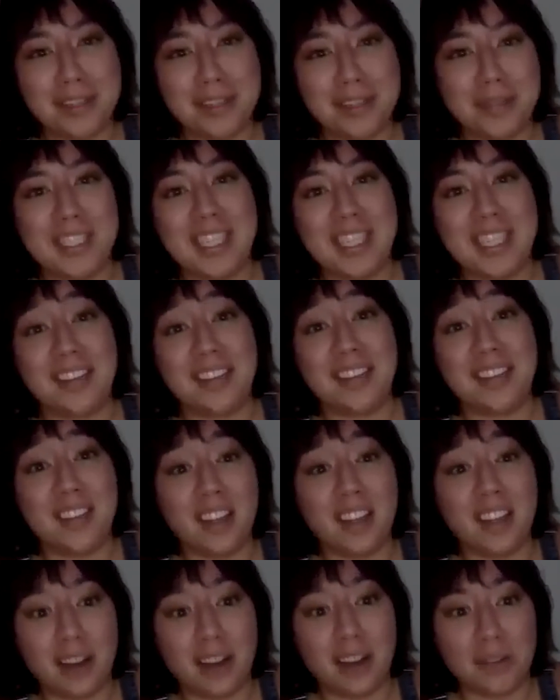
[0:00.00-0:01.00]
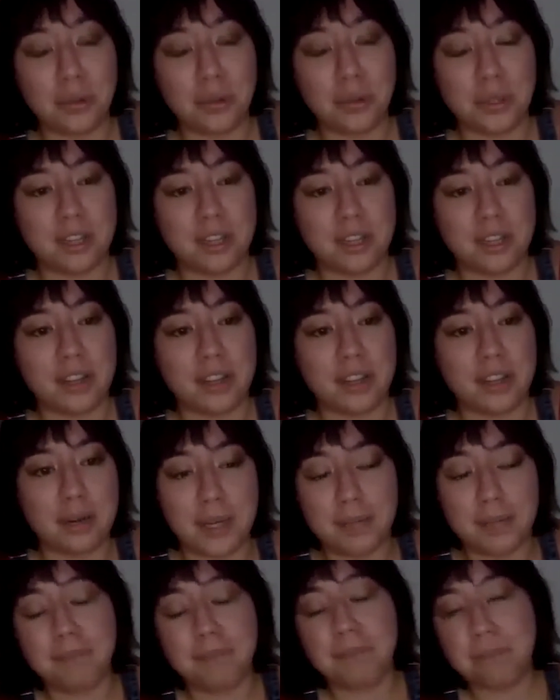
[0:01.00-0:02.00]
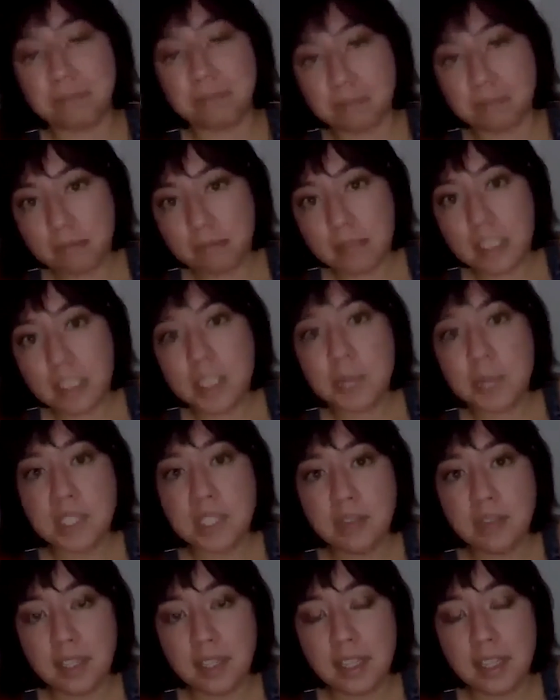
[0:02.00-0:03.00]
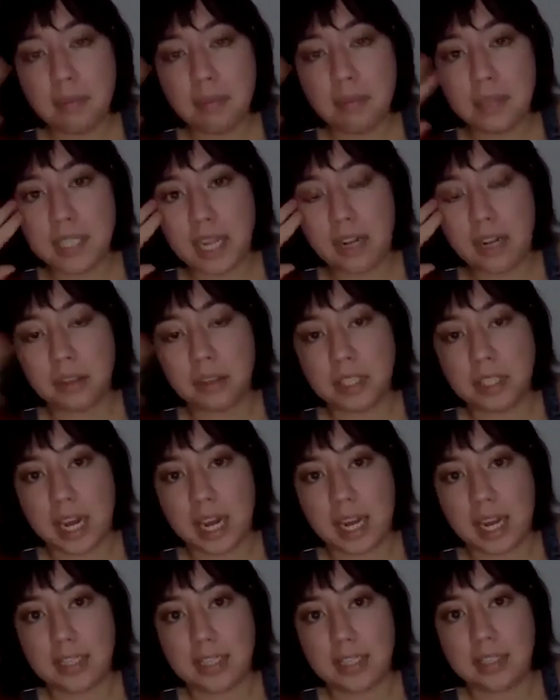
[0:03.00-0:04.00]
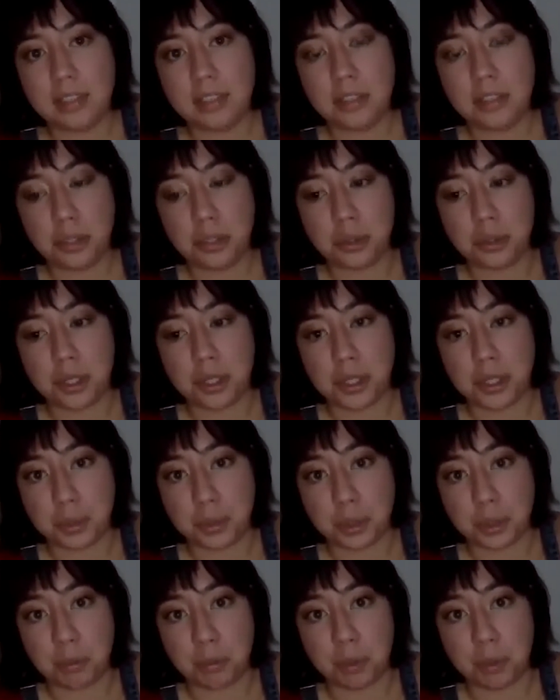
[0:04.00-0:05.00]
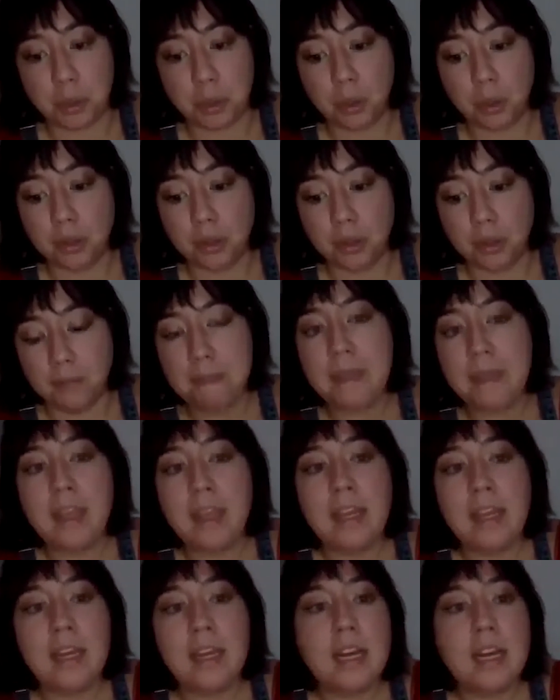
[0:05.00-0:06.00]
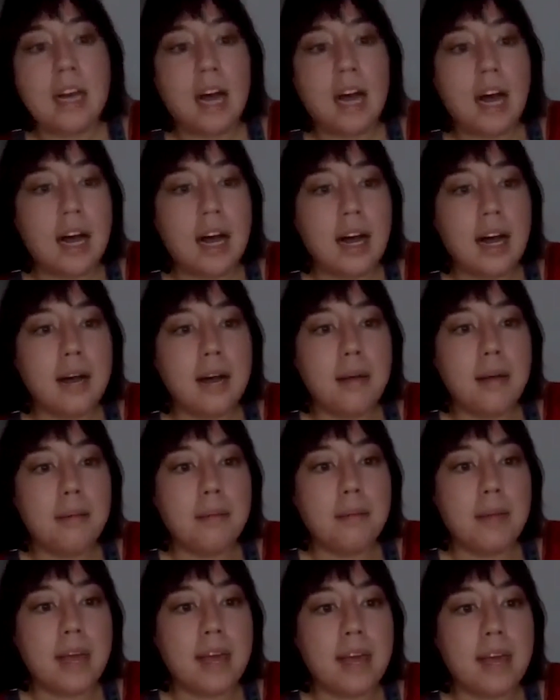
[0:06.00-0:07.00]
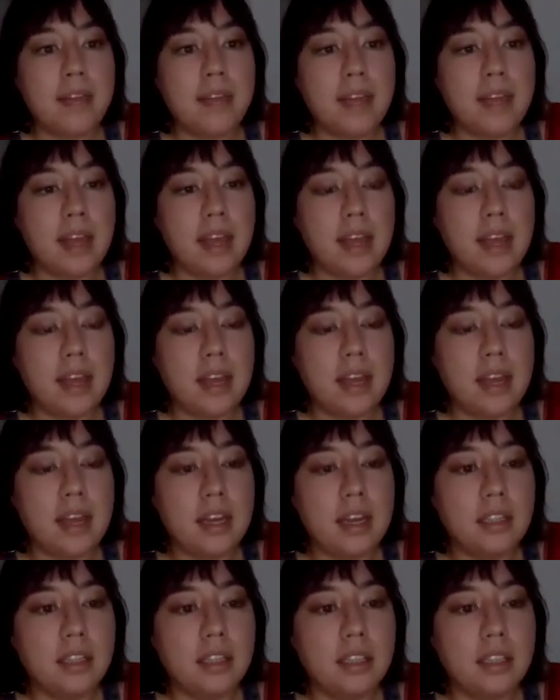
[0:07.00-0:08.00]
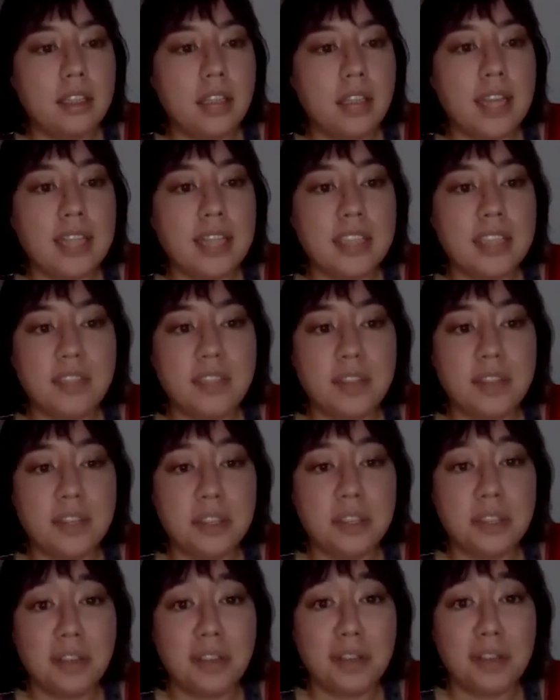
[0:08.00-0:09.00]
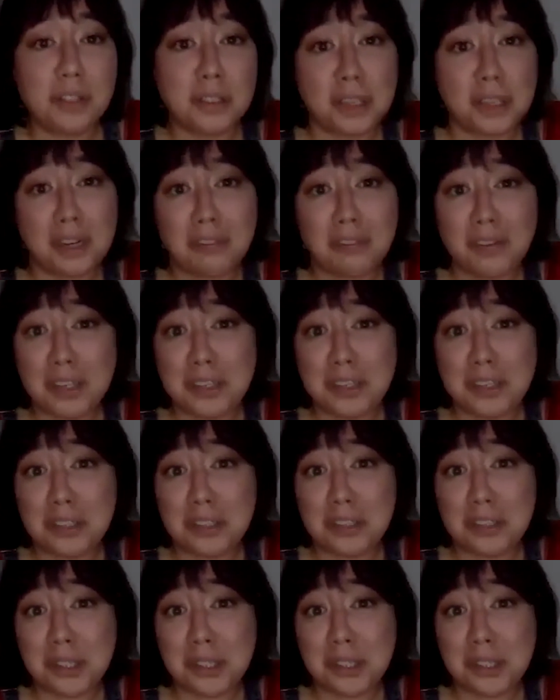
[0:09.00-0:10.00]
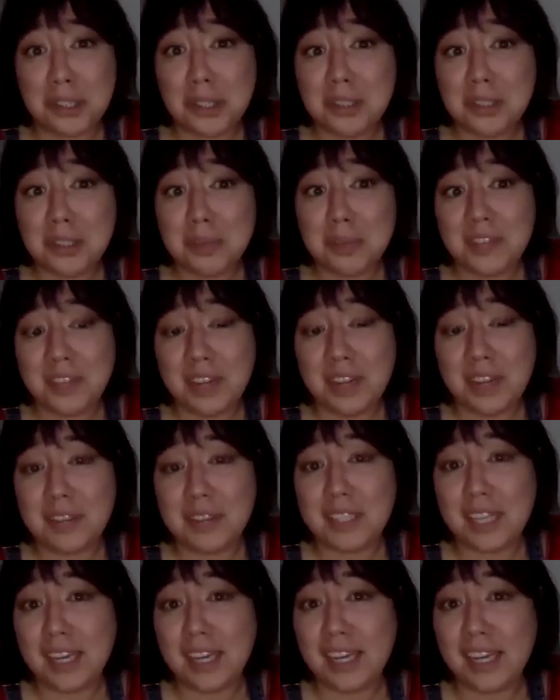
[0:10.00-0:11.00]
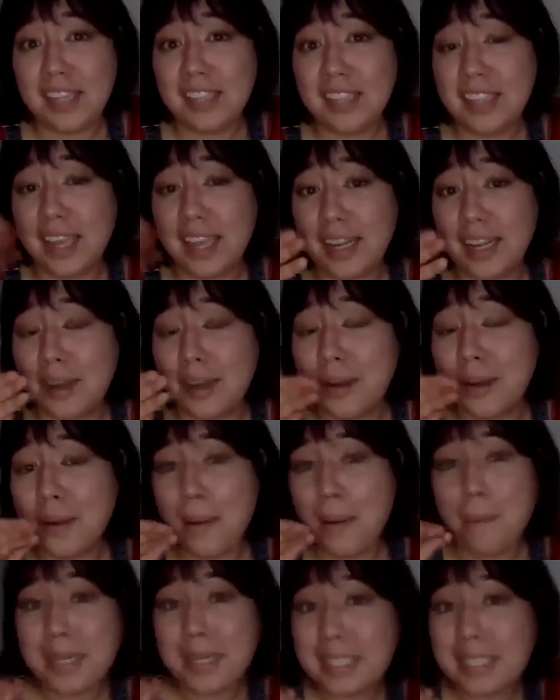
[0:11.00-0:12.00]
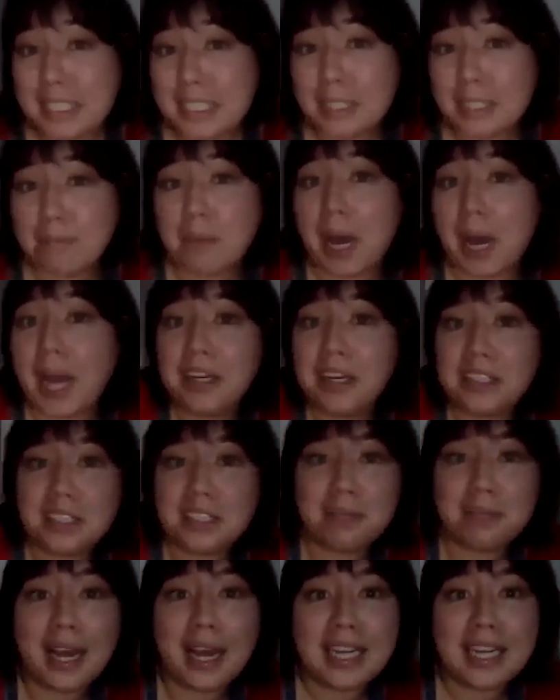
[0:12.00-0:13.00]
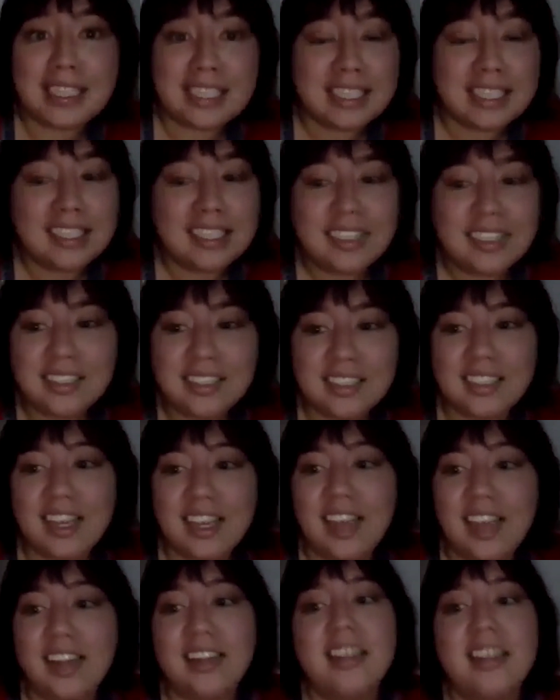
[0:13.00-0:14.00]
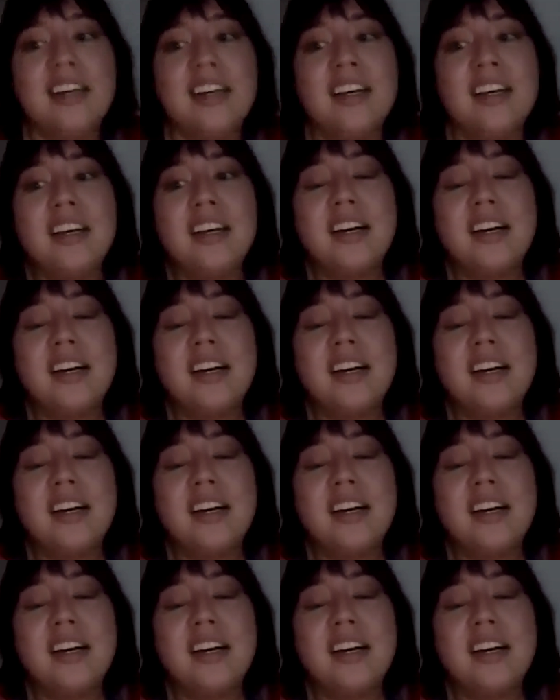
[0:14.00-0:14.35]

Domestika. They've got a lot of cool stuff on there, but specifically the botanical dye tutorials were super cool. And then I guess to finish it off, I figured I'd just show you some of the stuff that I've done to like inspire some ideas, and